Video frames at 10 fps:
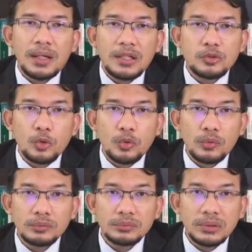
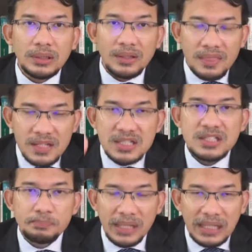So
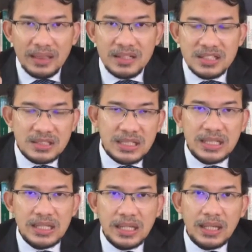thirst, being
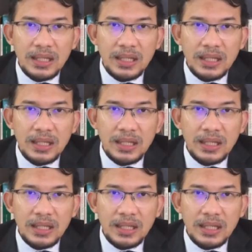thirsty,